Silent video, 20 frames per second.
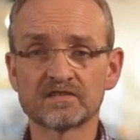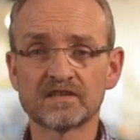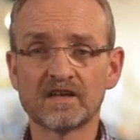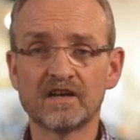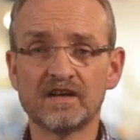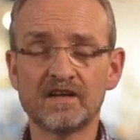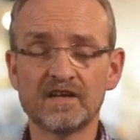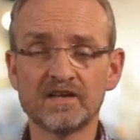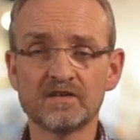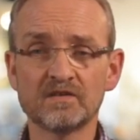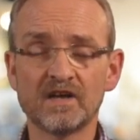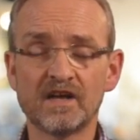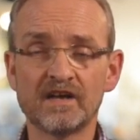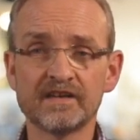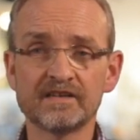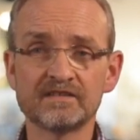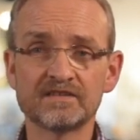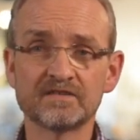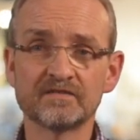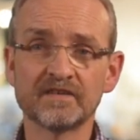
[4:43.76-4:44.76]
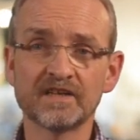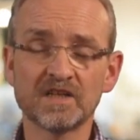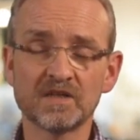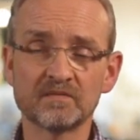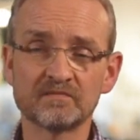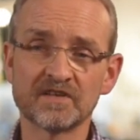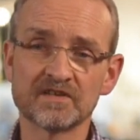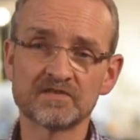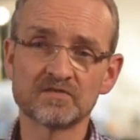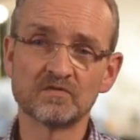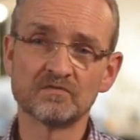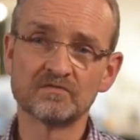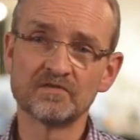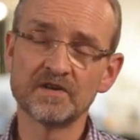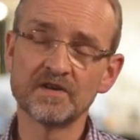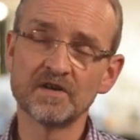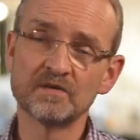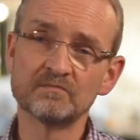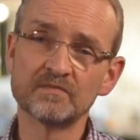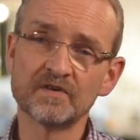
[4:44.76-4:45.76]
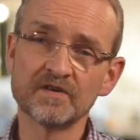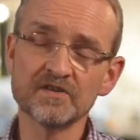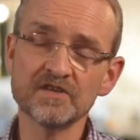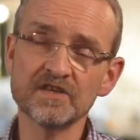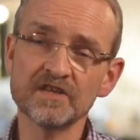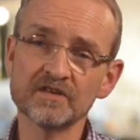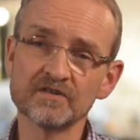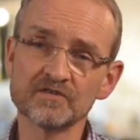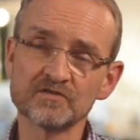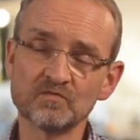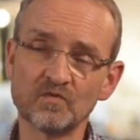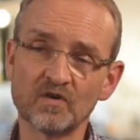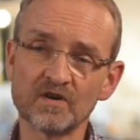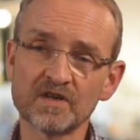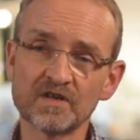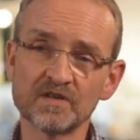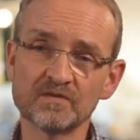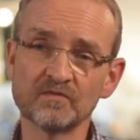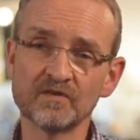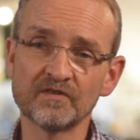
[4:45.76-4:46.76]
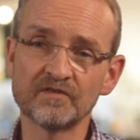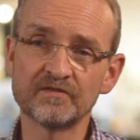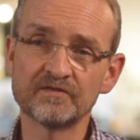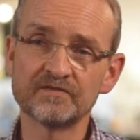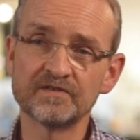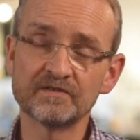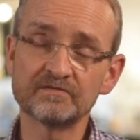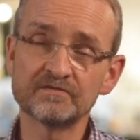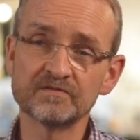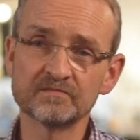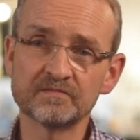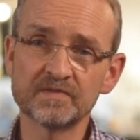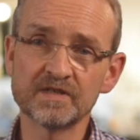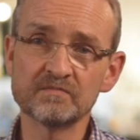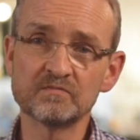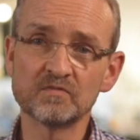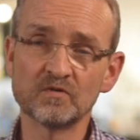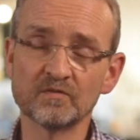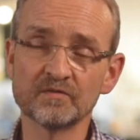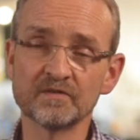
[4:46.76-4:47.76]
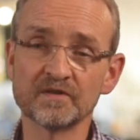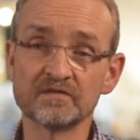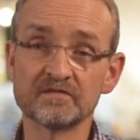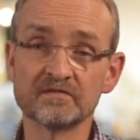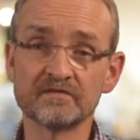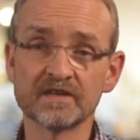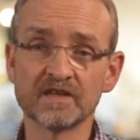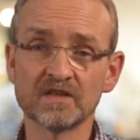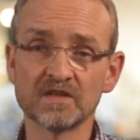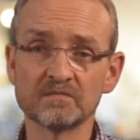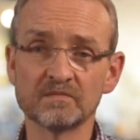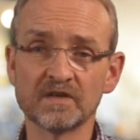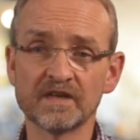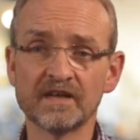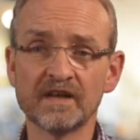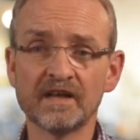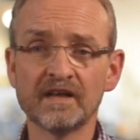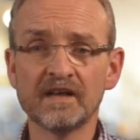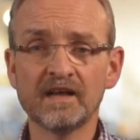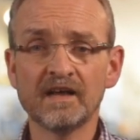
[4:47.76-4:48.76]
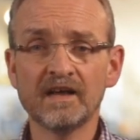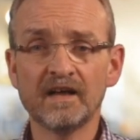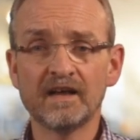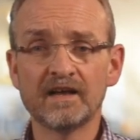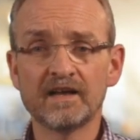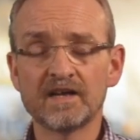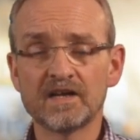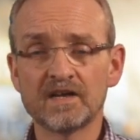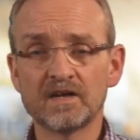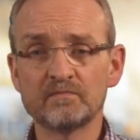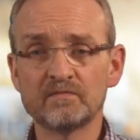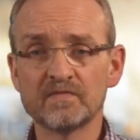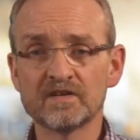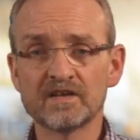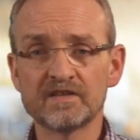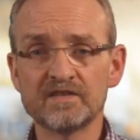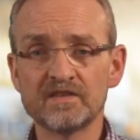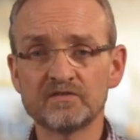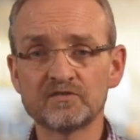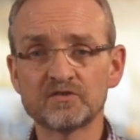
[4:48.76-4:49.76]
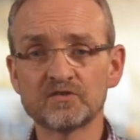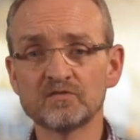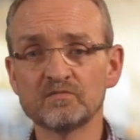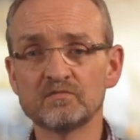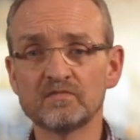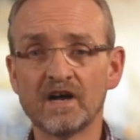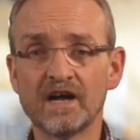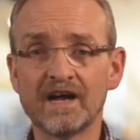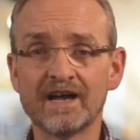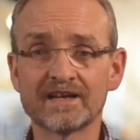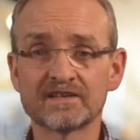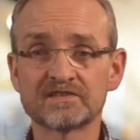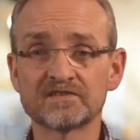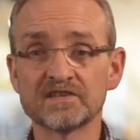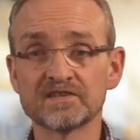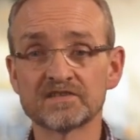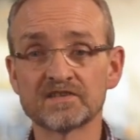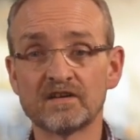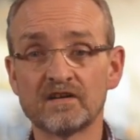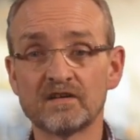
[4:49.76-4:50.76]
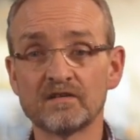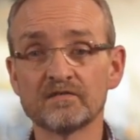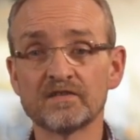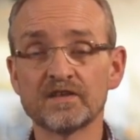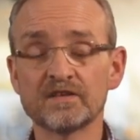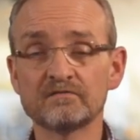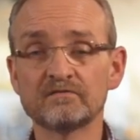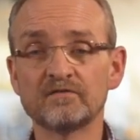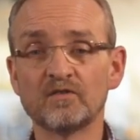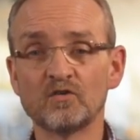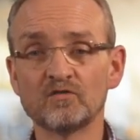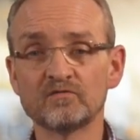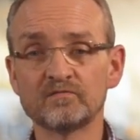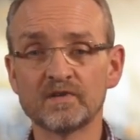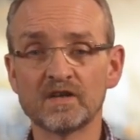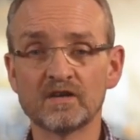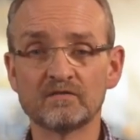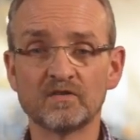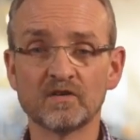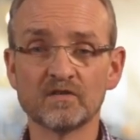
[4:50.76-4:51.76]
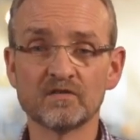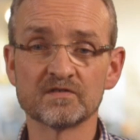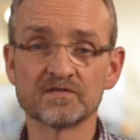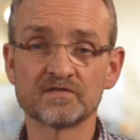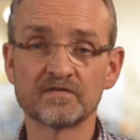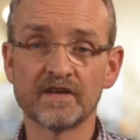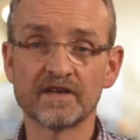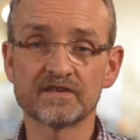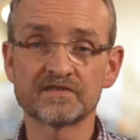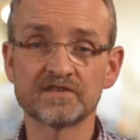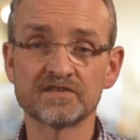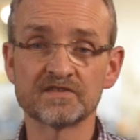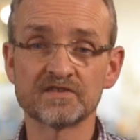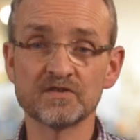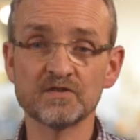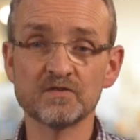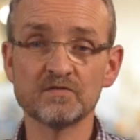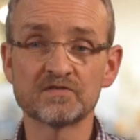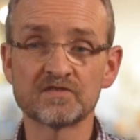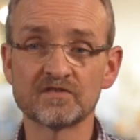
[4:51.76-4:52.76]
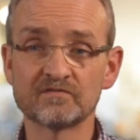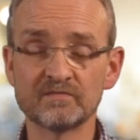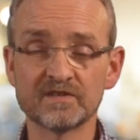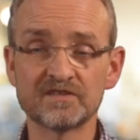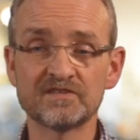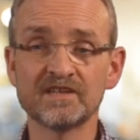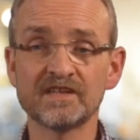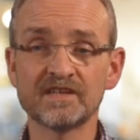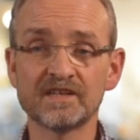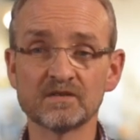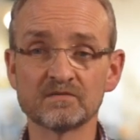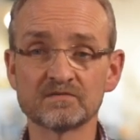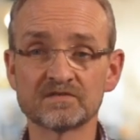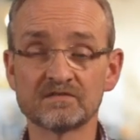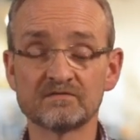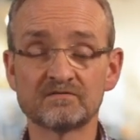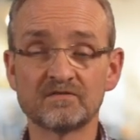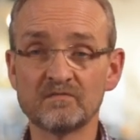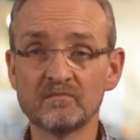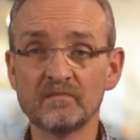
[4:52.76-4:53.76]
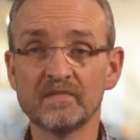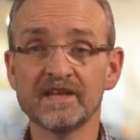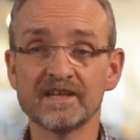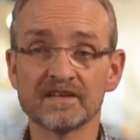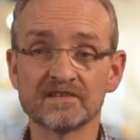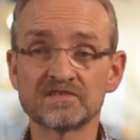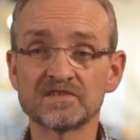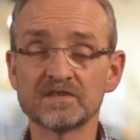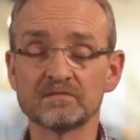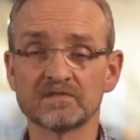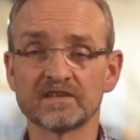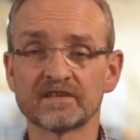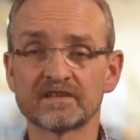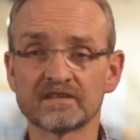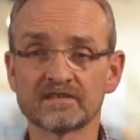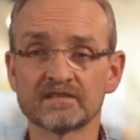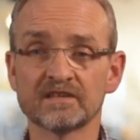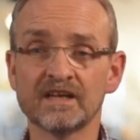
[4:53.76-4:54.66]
I developed this over a number of years working with different people in their development. And the 2 axes are the involvement of others versus the use of materials. And for me, it seemed like